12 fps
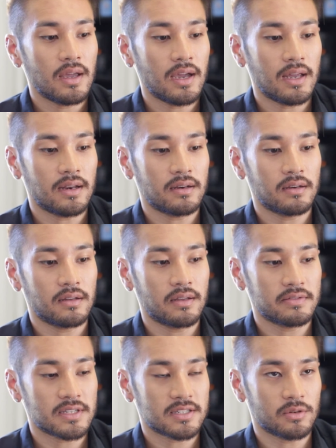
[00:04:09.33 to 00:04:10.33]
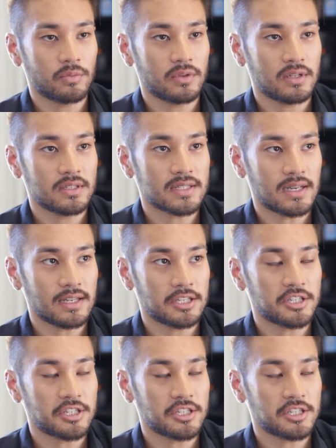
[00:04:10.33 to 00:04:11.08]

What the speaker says: and gives us a really solid